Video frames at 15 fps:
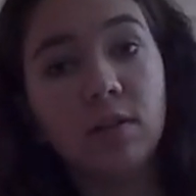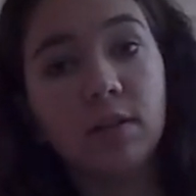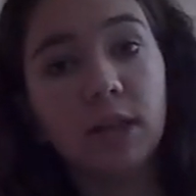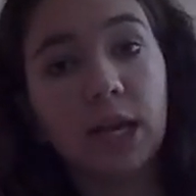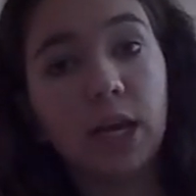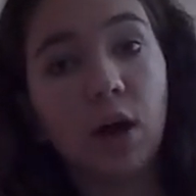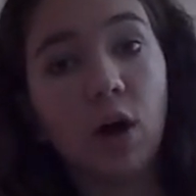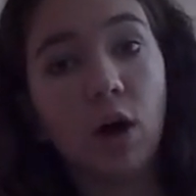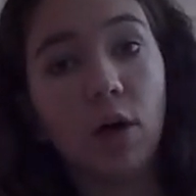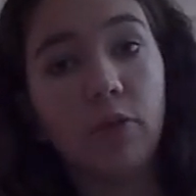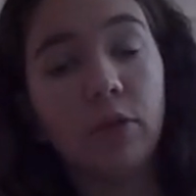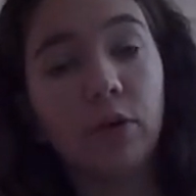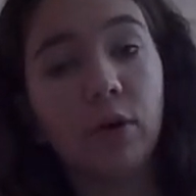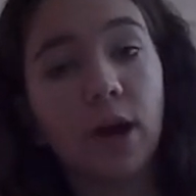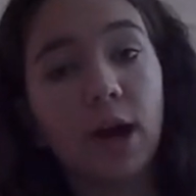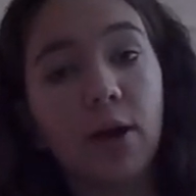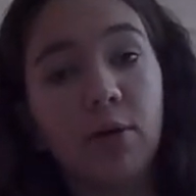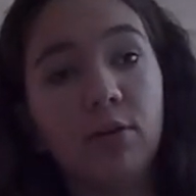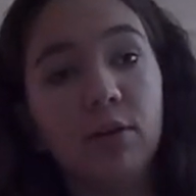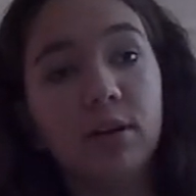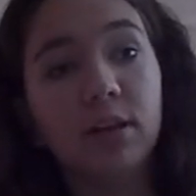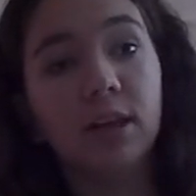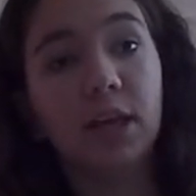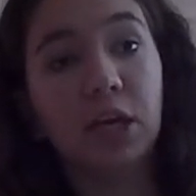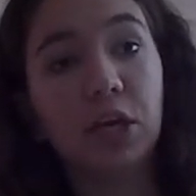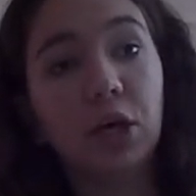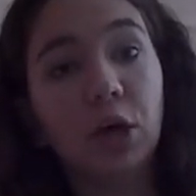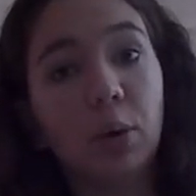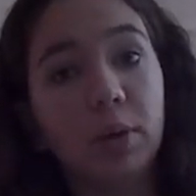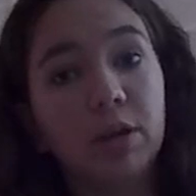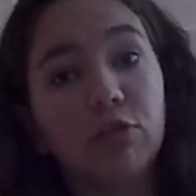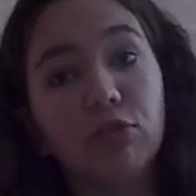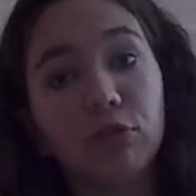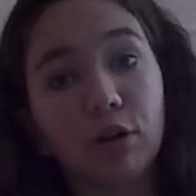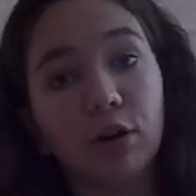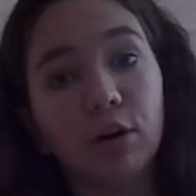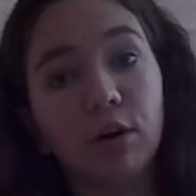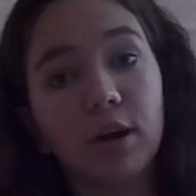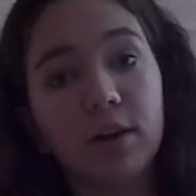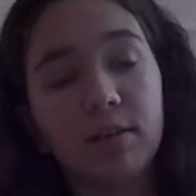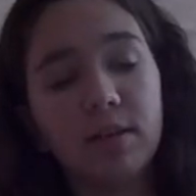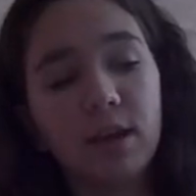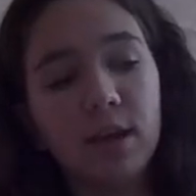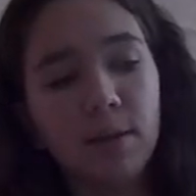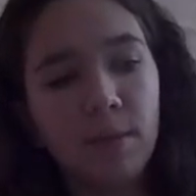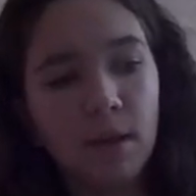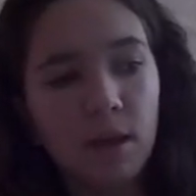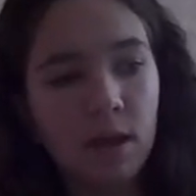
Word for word: like on the ground, like going stir crazy